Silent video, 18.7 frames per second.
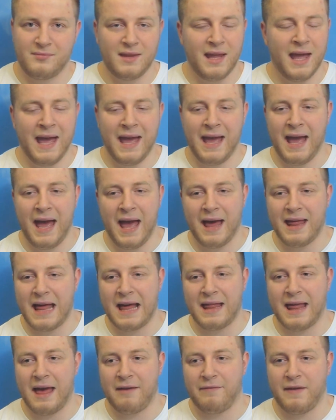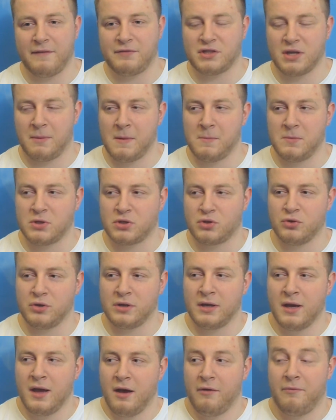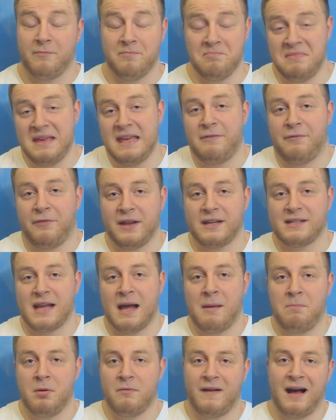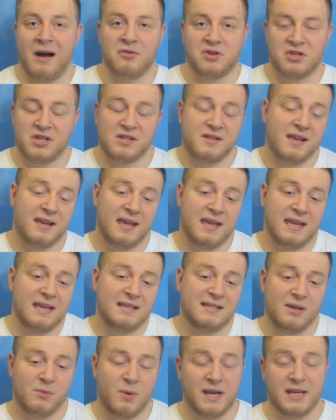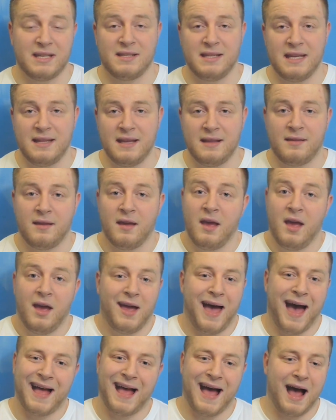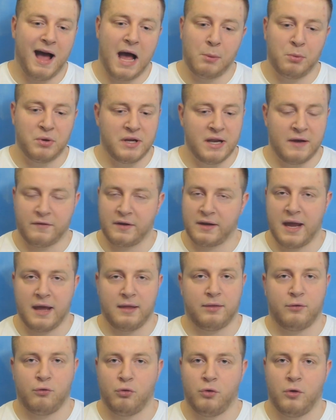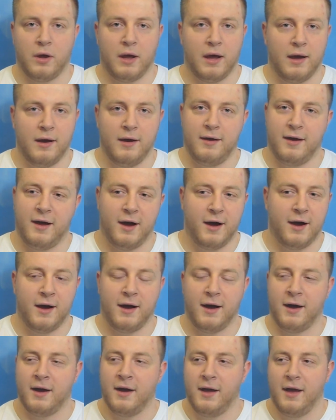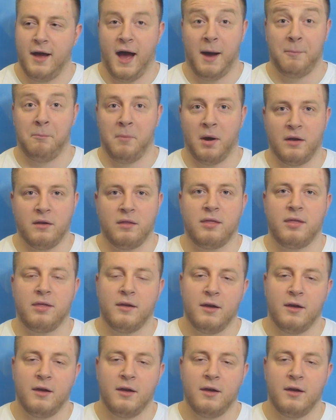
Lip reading: if someone was doing, me for example, if I was just to take it easy when it's needed, I would never get through a month